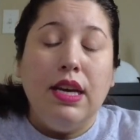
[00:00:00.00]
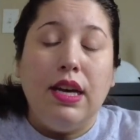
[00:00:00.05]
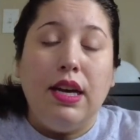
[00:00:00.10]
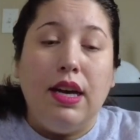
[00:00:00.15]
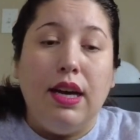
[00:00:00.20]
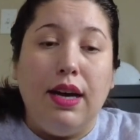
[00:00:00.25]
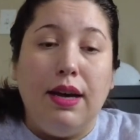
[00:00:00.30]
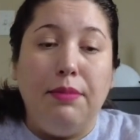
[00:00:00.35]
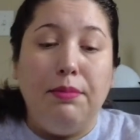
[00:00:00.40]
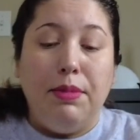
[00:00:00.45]

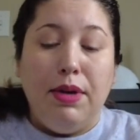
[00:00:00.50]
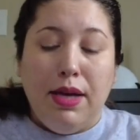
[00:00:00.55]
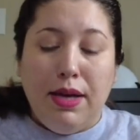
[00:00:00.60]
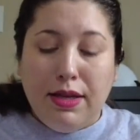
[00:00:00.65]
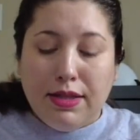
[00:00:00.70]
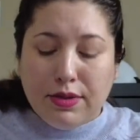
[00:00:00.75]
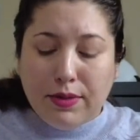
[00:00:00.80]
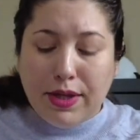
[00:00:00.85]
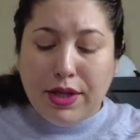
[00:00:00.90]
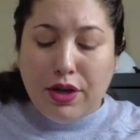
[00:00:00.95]

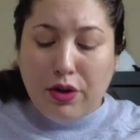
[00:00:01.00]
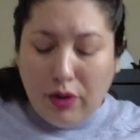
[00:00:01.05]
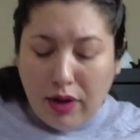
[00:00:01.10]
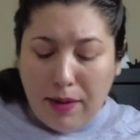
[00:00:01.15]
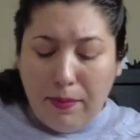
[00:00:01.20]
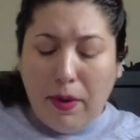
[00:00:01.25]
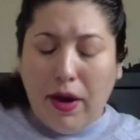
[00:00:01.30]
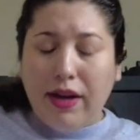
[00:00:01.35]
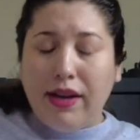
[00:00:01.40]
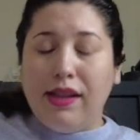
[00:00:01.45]
So I know I
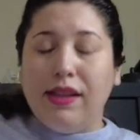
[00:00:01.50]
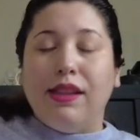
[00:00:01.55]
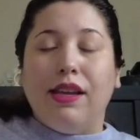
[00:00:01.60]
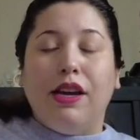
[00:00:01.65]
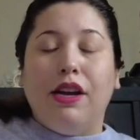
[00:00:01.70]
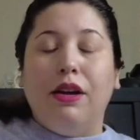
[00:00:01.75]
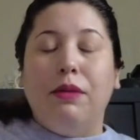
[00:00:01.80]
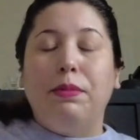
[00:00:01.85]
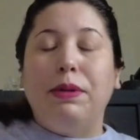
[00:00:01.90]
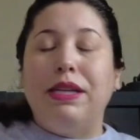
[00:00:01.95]
bought it
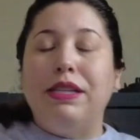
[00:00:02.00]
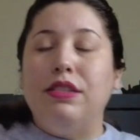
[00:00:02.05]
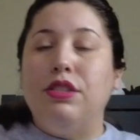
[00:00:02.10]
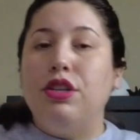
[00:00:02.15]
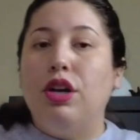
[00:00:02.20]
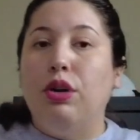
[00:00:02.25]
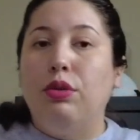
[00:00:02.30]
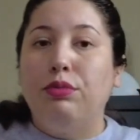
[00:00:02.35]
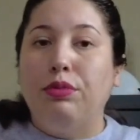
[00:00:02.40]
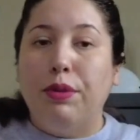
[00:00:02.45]
there, but I
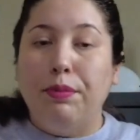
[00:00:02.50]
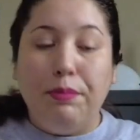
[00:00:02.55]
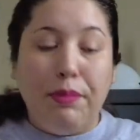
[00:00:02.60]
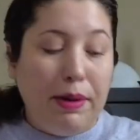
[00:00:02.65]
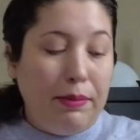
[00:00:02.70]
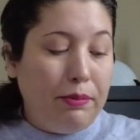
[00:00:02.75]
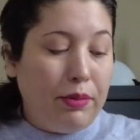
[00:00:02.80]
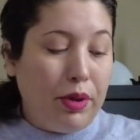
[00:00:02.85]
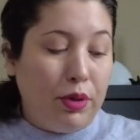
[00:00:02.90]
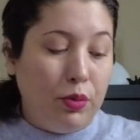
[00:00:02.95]
don't
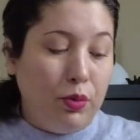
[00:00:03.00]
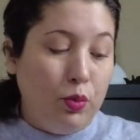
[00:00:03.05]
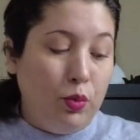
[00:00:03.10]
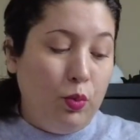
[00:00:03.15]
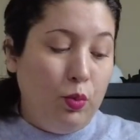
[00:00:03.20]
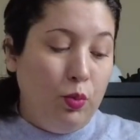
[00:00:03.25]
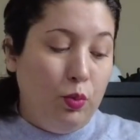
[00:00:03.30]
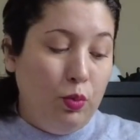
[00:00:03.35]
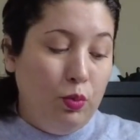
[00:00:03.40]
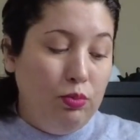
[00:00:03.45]
remember,
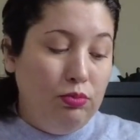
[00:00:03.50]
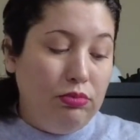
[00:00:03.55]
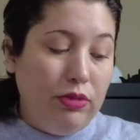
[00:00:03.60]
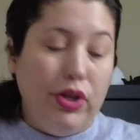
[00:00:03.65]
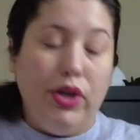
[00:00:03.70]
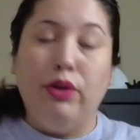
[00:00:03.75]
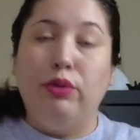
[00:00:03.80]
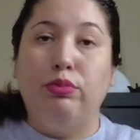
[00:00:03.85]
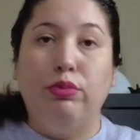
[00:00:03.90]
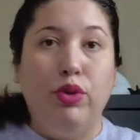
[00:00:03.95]
you
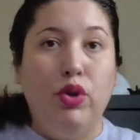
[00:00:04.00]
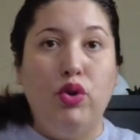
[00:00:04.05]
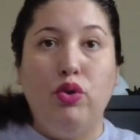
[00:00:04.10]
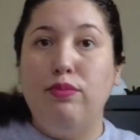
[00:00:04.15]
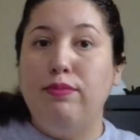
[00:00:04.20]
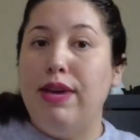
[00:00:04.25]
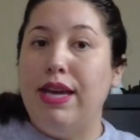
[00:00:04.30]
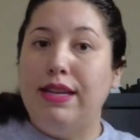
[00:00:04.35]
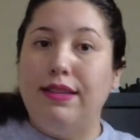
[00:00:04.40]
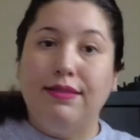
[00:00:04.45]
know, who
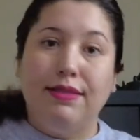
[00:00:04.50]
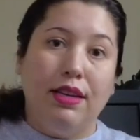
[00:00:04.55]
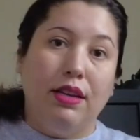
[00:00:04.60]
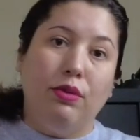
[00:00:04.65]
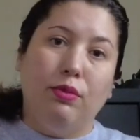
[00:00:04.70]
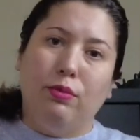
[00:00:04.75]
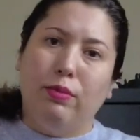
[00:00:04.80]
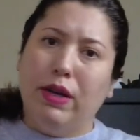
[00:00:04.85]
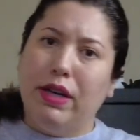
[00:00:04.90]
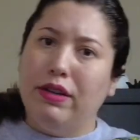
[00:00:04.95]
makes
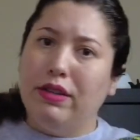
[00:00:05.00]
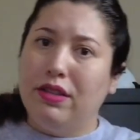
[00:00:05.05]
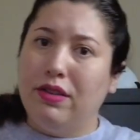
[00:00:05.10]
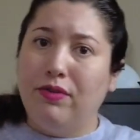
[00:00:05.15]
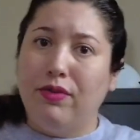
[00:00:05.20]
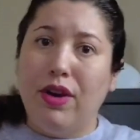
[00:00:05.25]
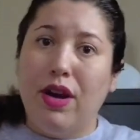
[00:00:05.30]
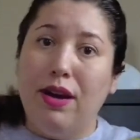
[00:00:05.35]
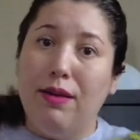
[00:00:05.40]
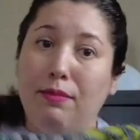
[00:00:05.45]
it, where it's
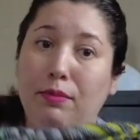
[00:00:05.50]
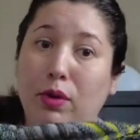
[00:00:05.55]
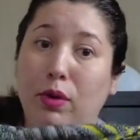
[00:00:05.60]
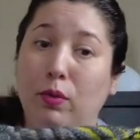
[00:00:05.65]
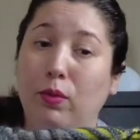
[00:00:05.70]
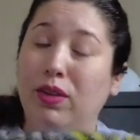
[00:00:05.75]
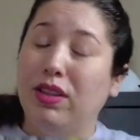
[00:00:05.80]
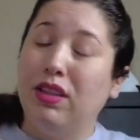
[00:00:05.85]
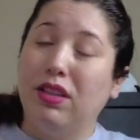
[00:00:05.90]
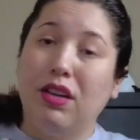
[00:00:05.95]
from, or
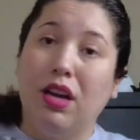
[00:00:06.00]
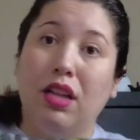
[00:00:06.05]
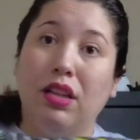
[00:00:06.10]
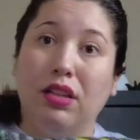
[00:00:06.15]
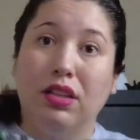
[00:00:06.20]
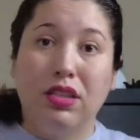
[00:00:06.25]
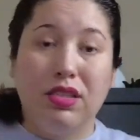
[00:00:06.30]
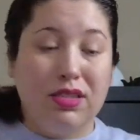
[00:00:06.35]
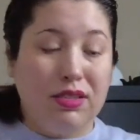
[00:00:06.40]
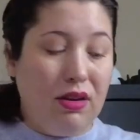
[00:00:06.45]
what the
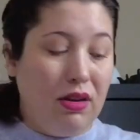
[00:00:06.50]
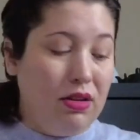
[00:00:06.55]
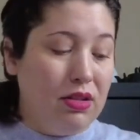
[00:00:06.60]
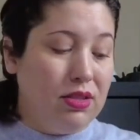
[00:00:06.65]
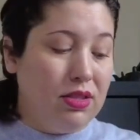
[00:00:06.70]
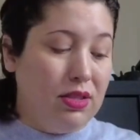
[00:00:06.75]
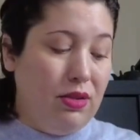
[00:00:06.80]
color is called.